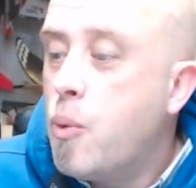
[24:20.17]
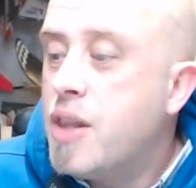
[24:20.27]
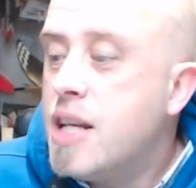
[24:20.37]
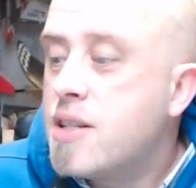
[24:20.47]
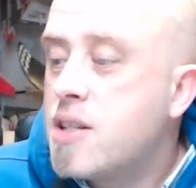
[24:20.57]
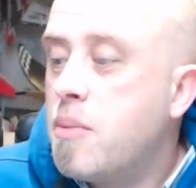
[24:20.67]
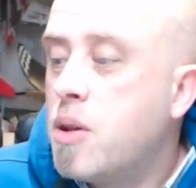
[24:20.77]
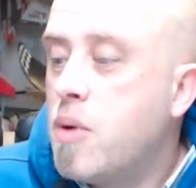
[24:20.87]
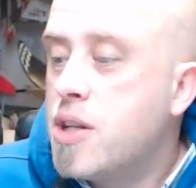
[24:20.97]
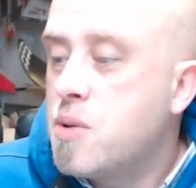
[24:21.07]
Well, these are some of
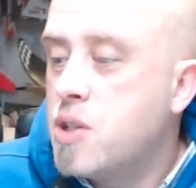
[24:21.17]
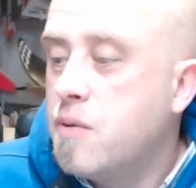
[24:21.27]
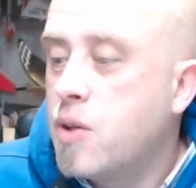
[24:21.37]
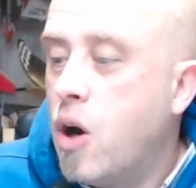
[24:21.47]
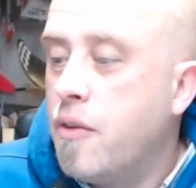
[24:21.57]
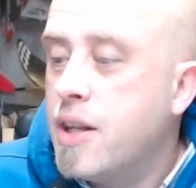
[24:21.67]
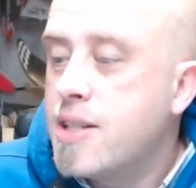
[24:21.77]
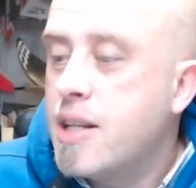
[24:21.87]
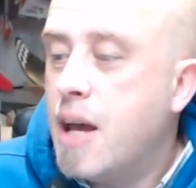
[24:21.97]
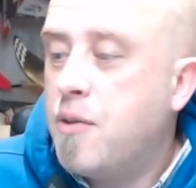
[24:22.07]
the ones which have gone.
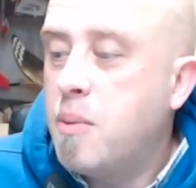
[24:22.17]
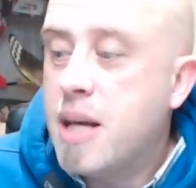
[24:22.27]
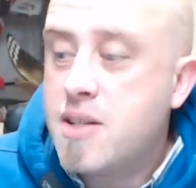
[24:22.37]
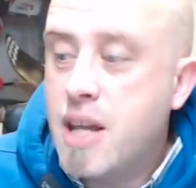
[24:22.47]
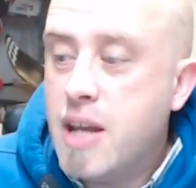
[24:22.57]
There's an FMS